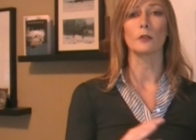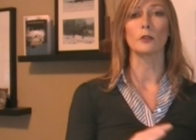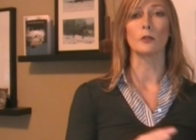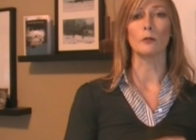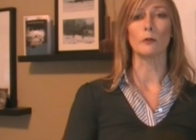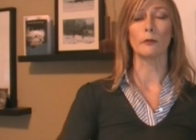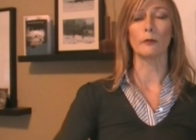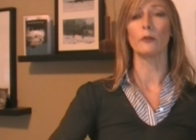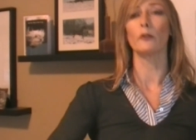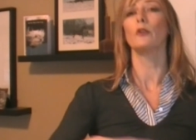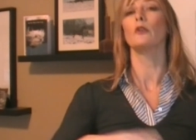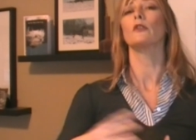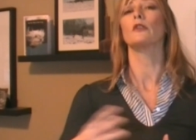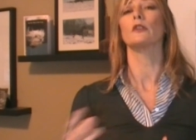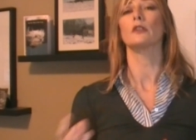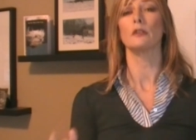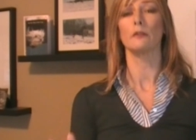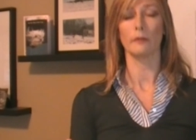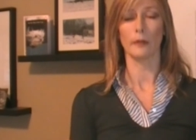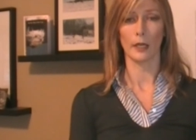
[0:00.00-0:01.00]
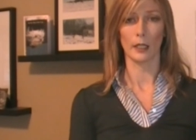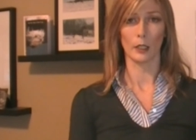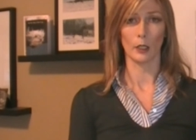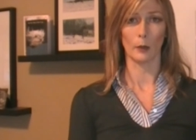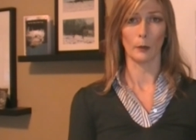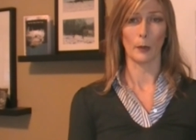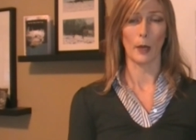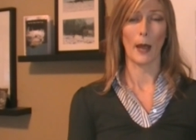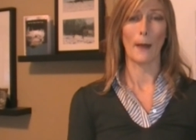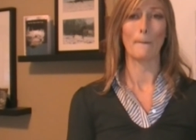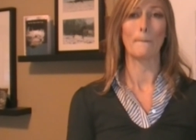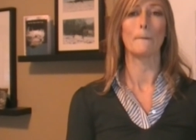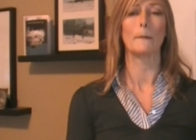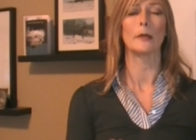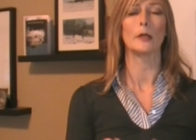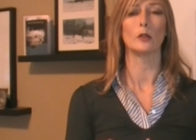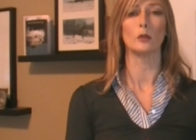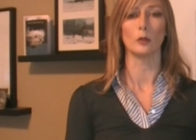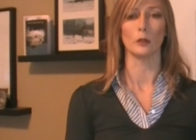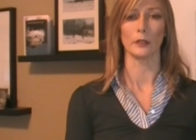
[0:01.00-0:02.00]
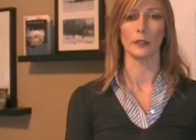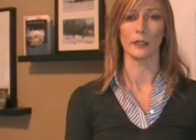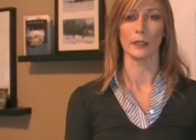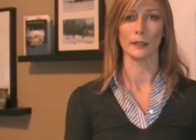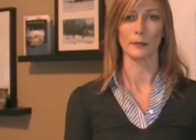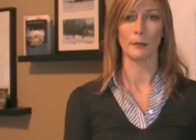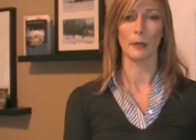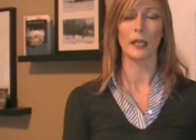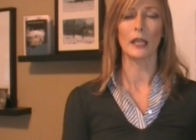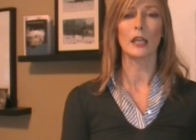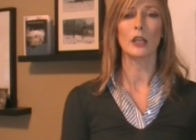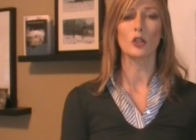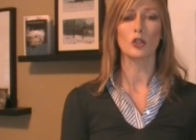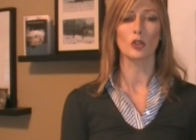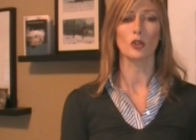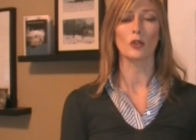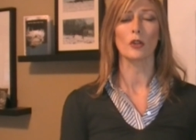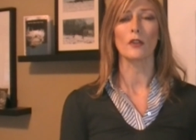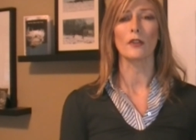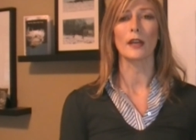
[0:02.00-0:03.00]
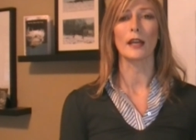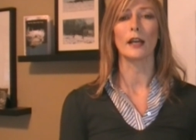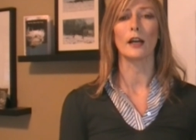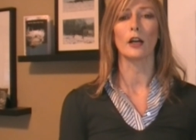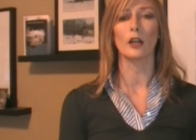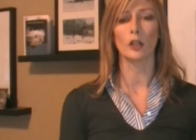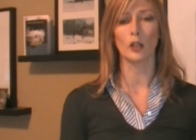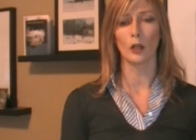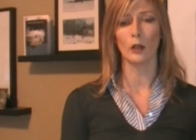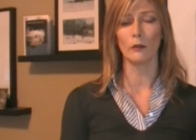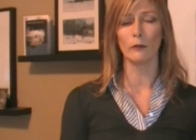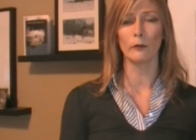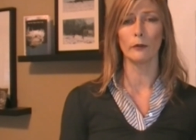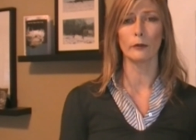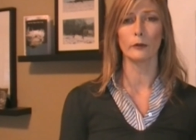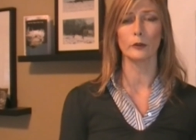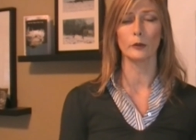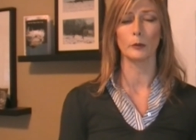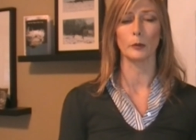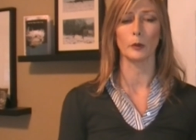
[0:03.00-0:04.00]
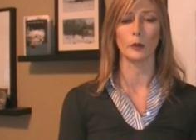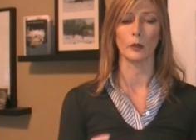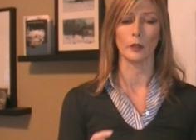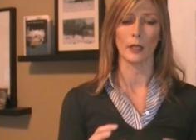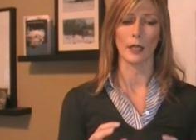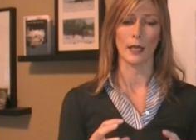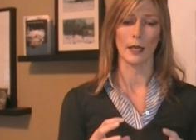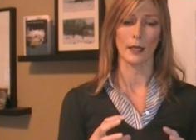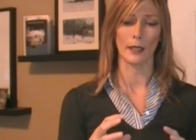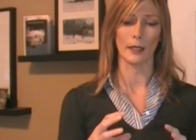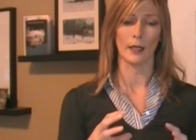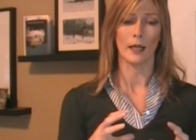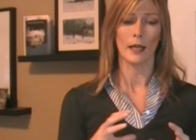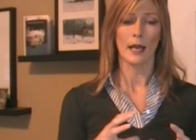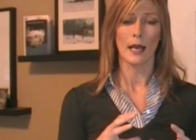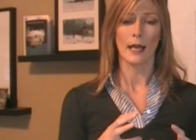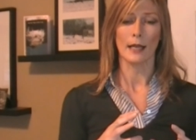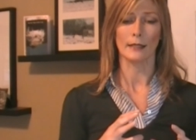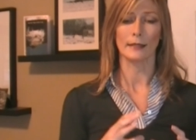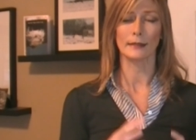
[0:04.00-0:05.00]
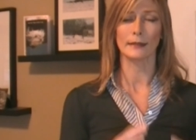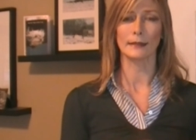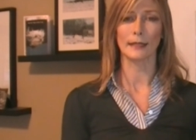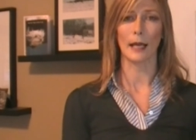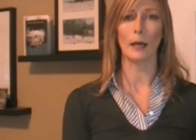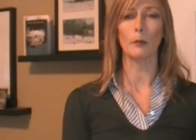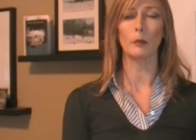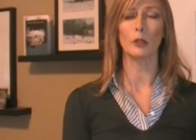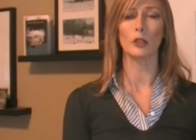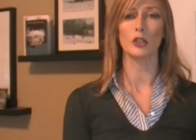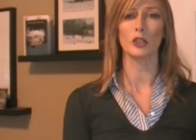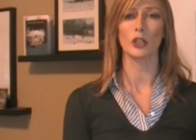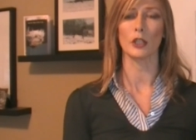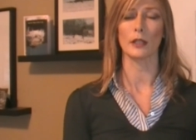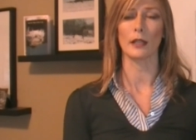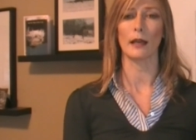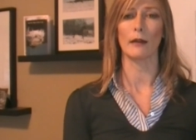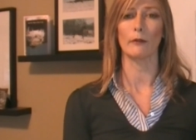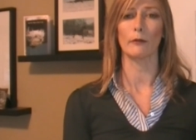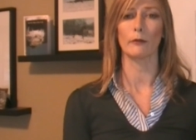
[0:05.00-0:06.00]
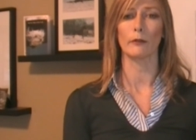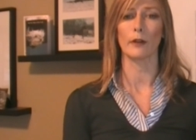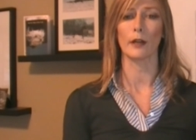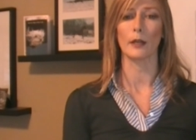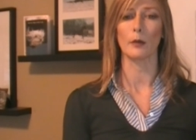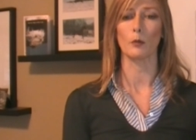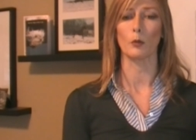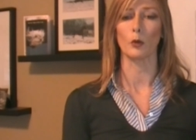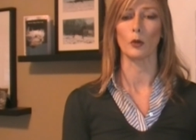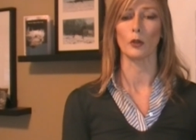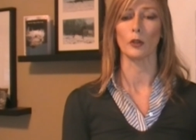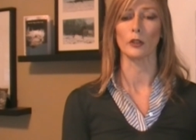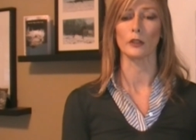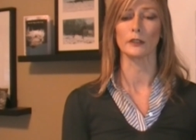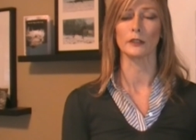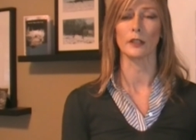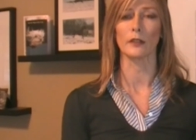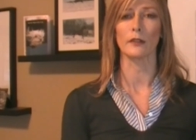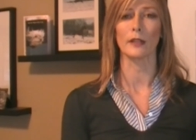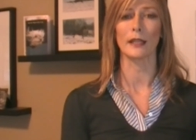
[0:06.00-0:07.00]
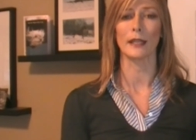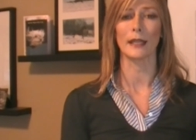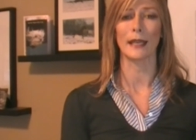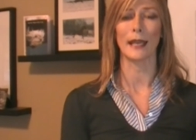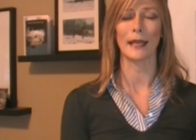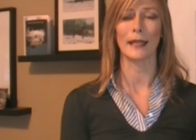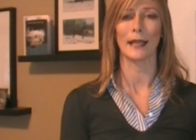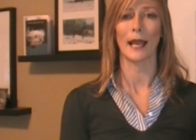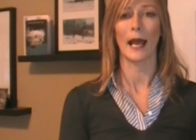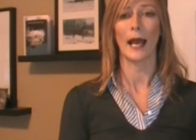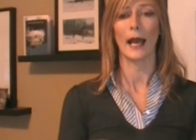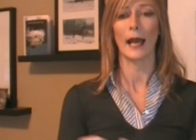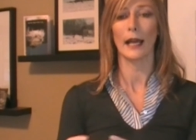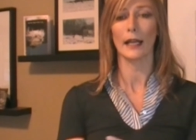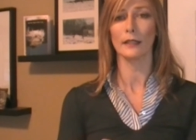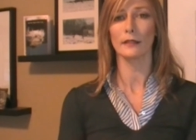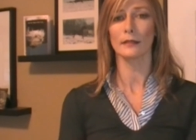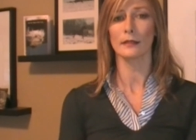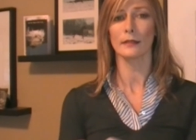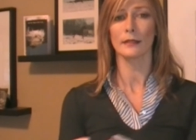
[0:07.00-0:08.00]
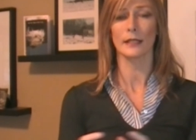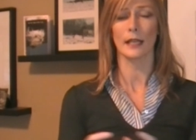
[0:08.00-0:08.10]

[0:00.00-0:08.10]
further develop and build it, making sure that they are comfortable in establishing that framework so they can add,